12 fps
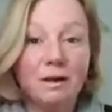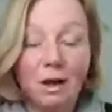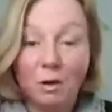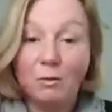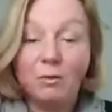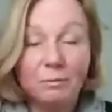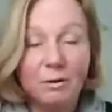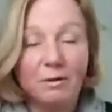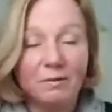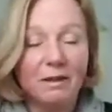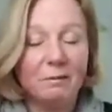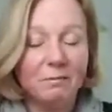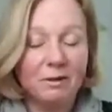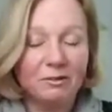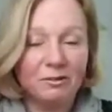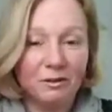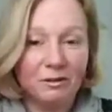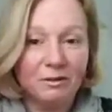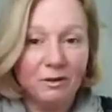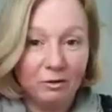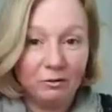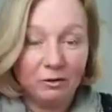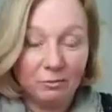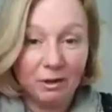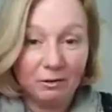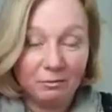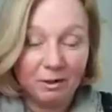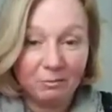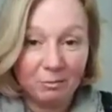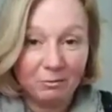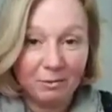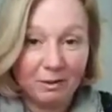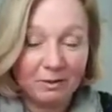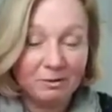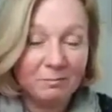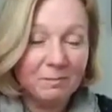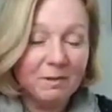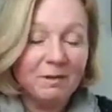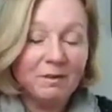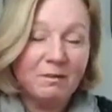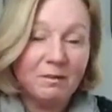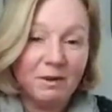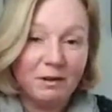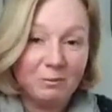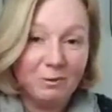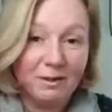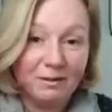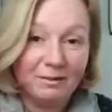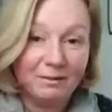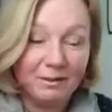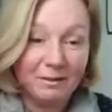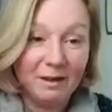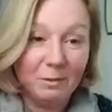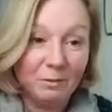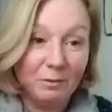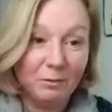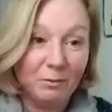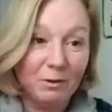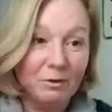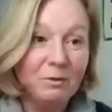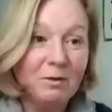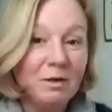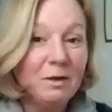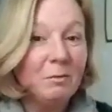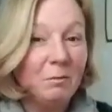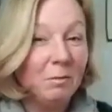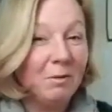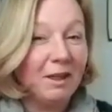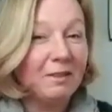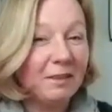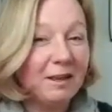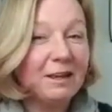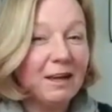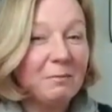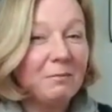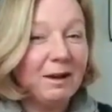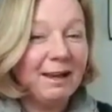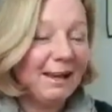will post that picture onto my Facebook page so everybody can see that one as well. But what I think I might